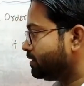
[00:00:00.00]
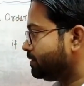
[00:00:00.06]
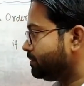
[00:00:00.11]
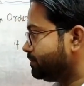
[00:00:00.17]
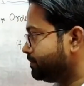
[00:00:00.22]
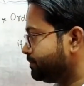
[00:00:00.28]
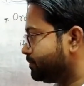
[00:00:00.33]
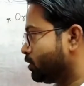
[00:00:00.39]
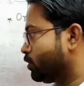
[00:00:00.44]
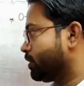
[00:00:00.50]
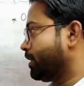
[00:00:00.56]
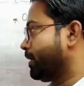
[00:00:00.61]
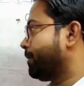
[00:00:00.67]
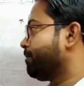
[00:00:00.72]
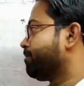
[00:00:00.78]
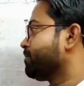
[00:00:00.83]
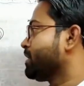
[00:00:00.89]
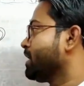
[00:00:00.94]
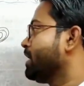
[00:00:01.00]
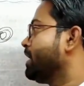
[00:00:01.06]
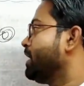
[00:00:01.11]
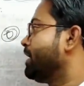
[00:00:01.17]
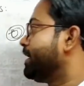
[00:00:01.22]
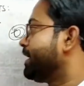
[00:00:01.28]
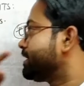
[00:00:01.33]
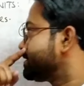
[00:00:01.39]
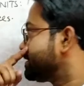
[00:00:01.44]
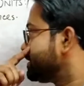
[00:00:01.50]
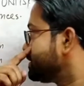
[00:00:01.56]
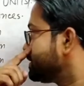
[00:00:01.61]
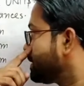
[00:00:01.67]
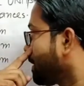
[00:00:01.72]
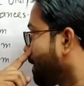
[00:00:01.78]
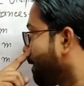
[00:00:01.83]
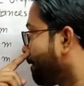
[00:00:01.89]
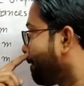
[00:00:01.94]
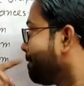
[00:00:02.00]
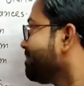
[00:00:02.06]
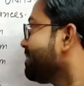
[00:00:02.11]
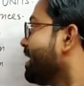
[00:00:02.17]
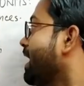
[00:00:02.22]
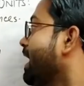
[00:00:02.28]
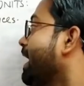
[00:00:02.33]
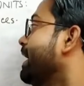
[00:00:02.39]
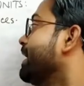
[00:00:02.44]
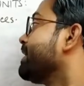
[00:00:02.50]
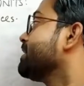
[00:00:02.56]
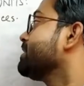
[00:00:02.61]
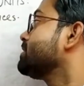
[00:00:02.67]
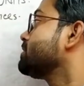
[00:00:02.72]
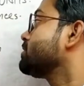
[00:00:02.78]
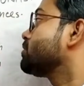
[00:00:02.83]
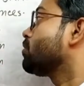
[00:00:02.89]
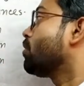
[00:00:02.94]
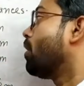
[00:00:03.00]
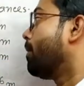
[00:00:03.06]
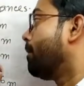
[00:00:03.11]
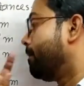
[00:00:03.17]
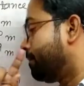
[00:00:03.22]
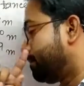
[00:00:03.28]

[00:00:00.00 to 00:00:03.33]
Okay, next is angstrom.